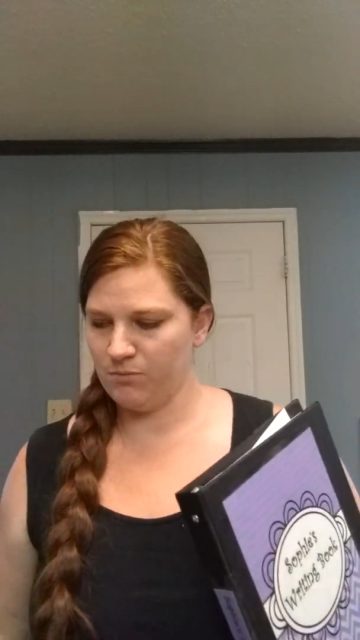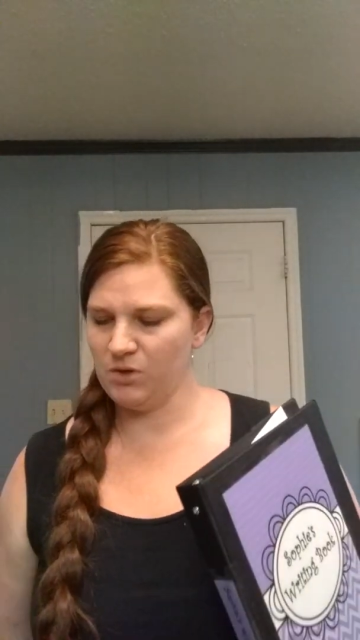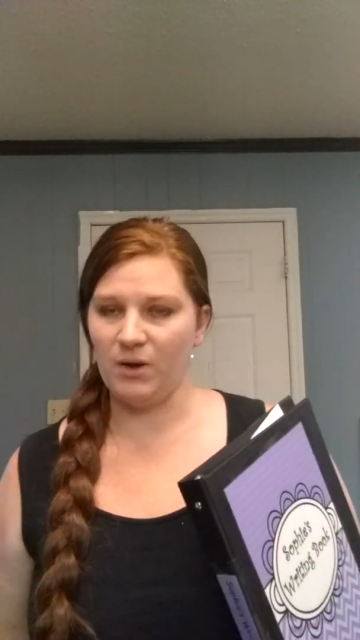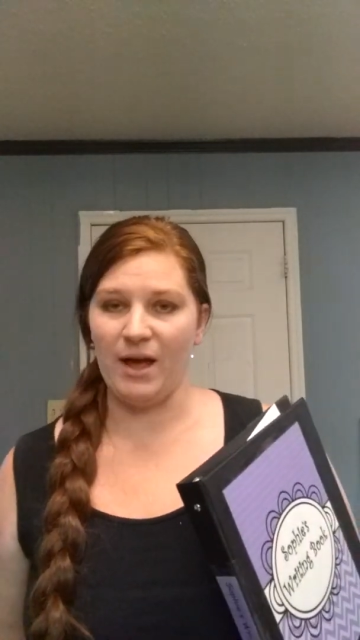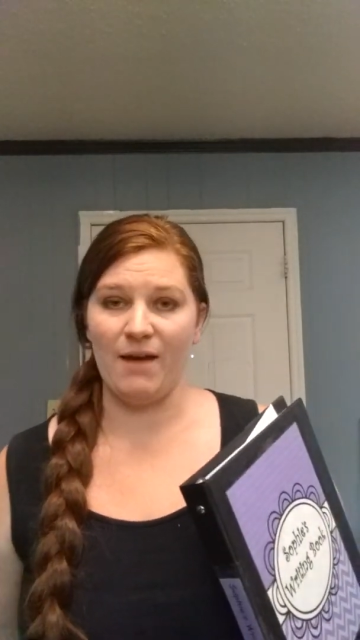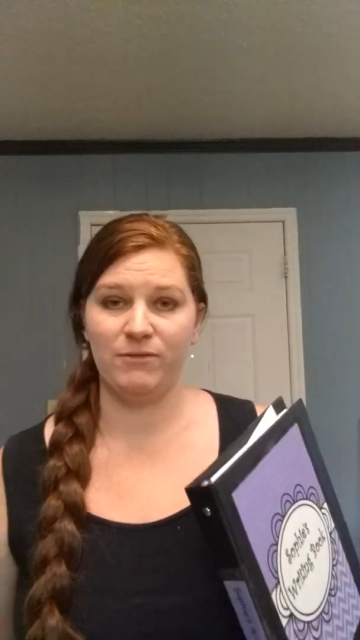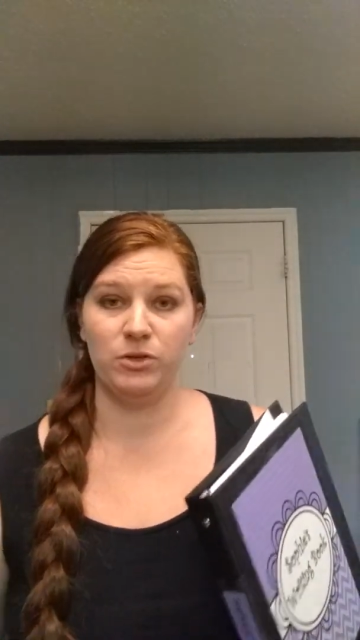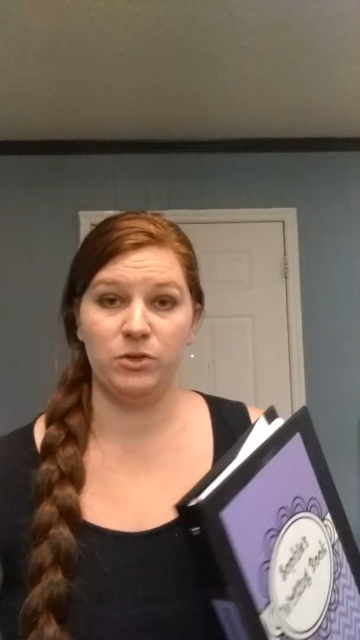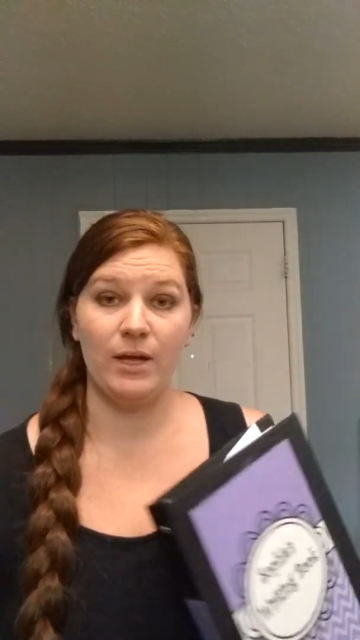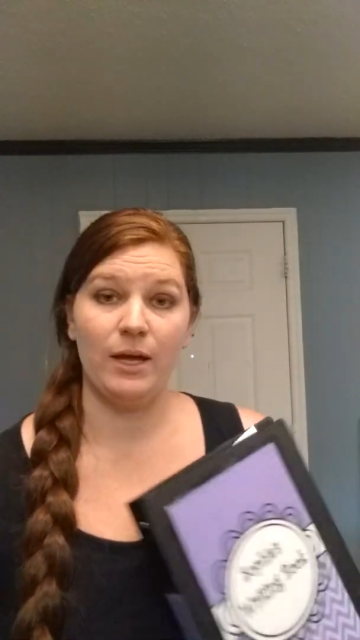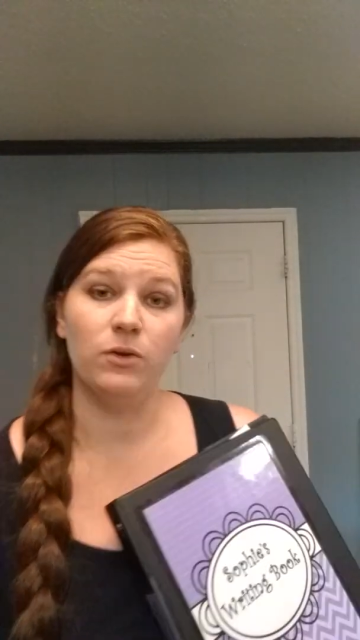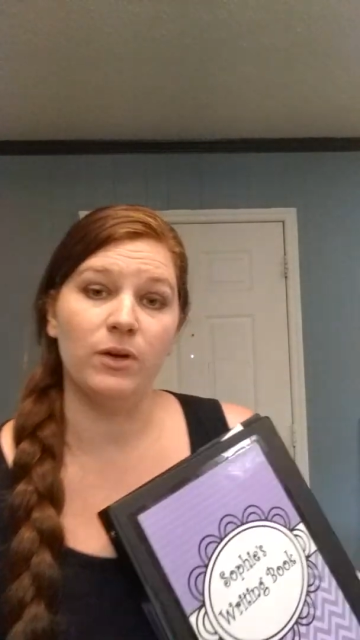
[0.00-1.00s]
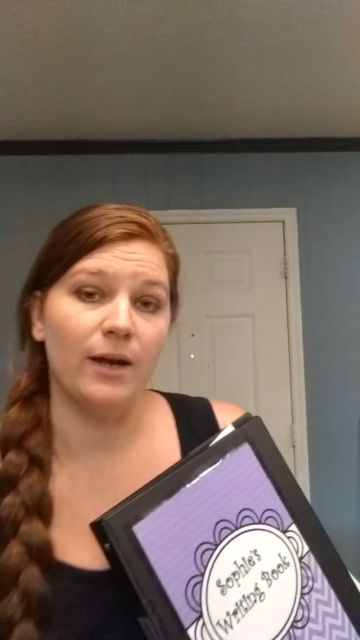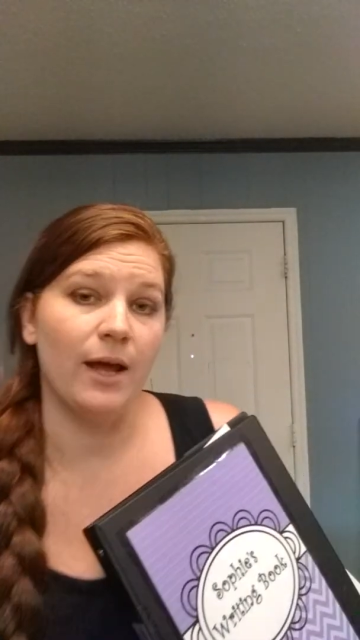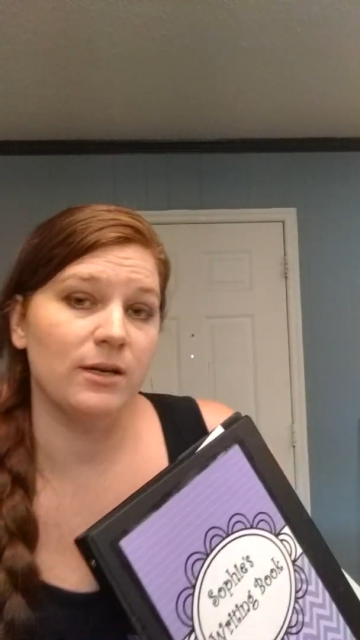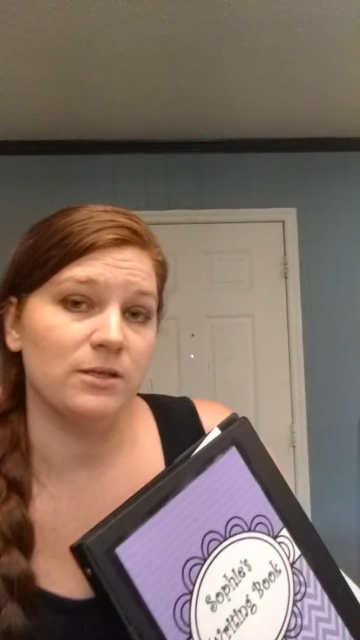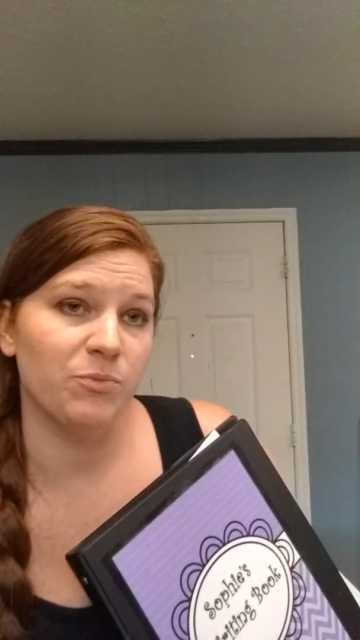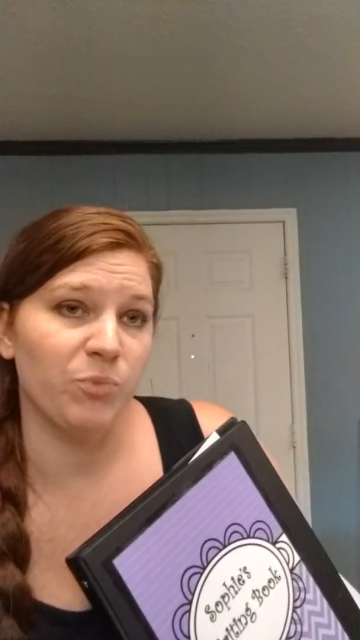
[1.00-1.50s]
You don't have to do that. You can
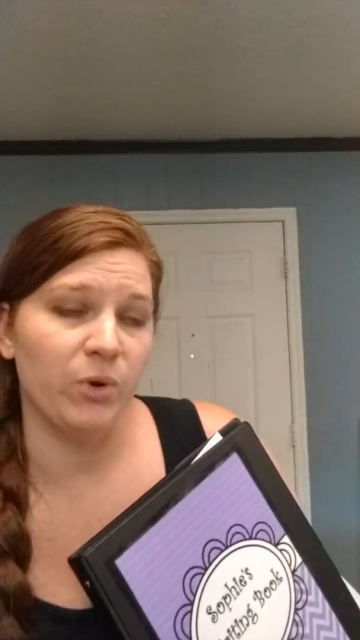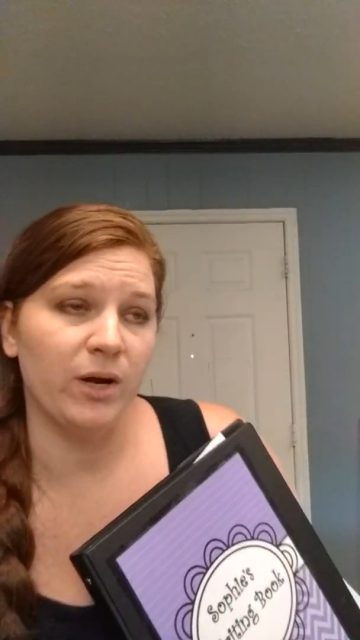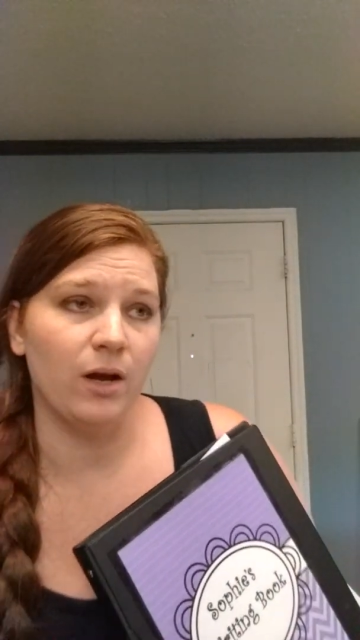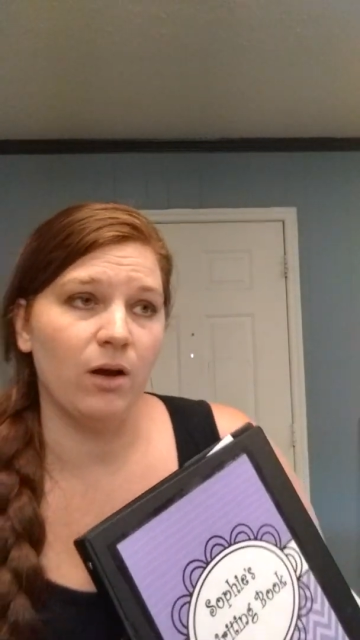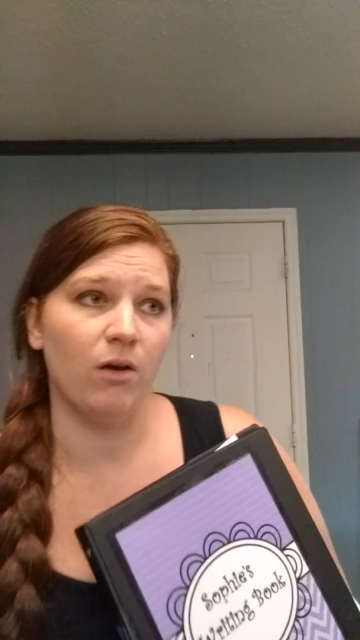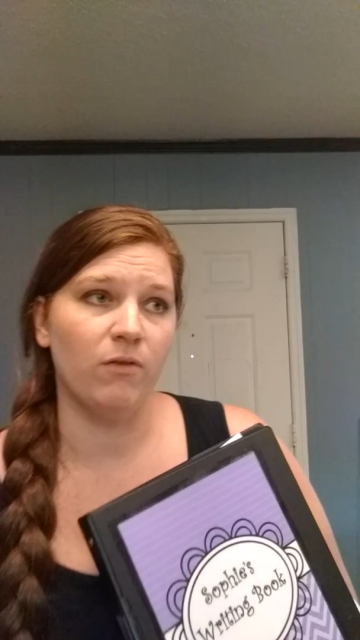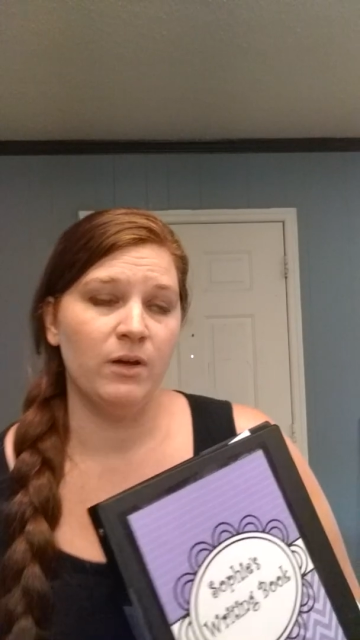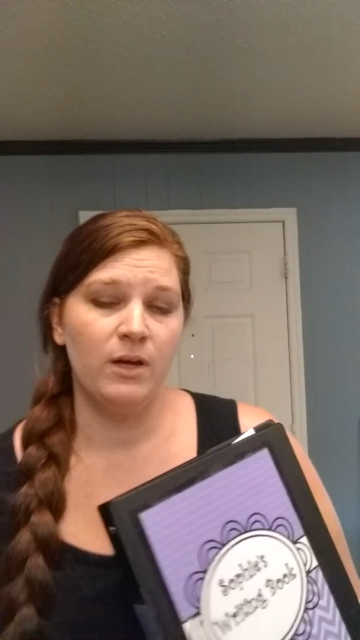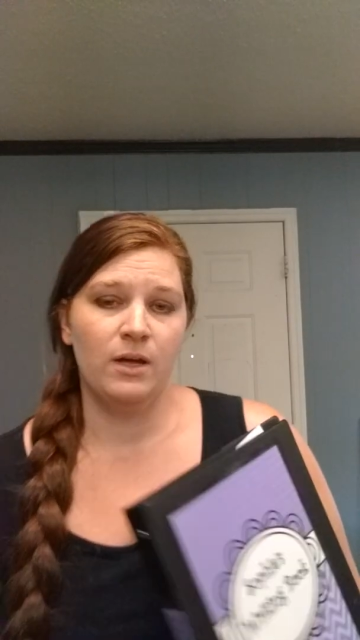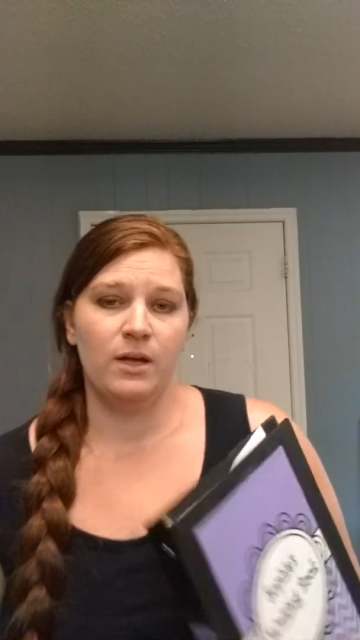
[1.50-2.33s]
actually print off